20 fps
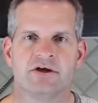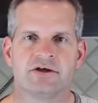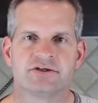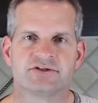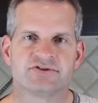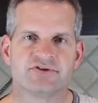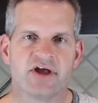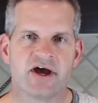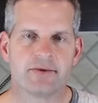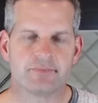
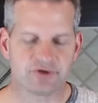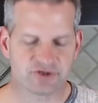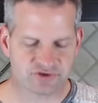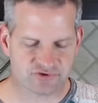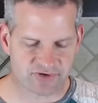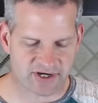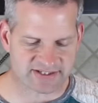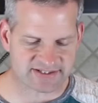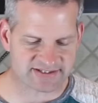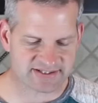So now I'm going to
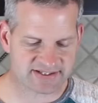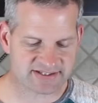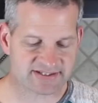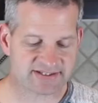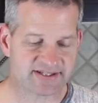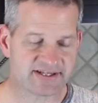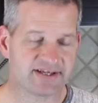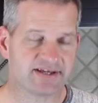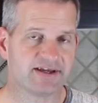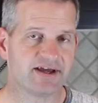dress this
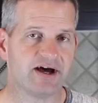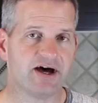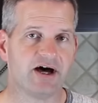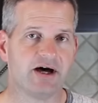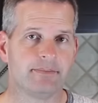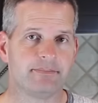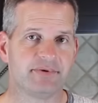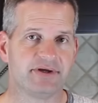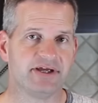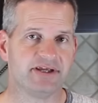thing
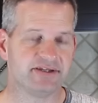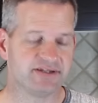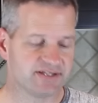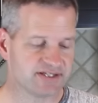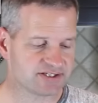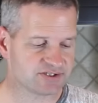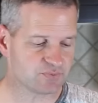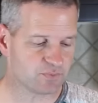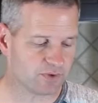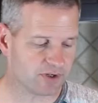up, and
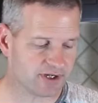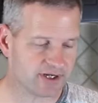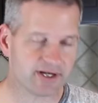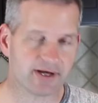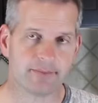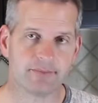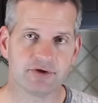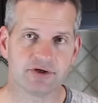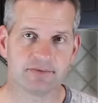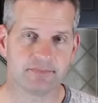this one
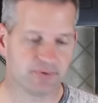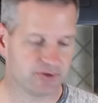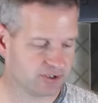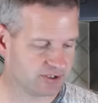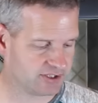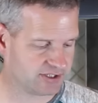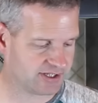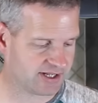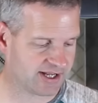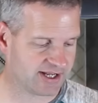I'm going to
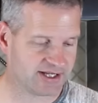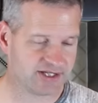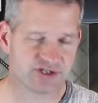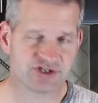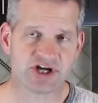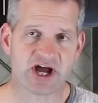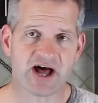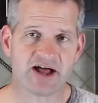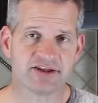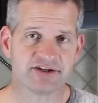put a
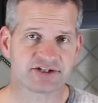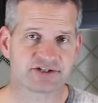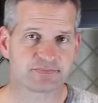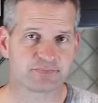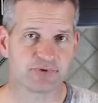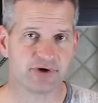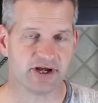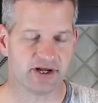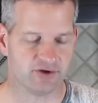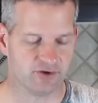chocolate
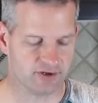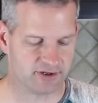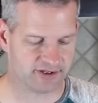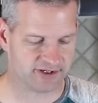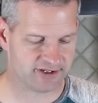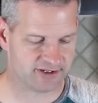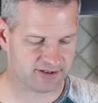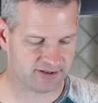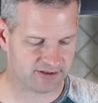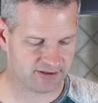spread on
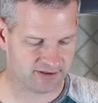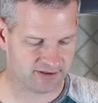it,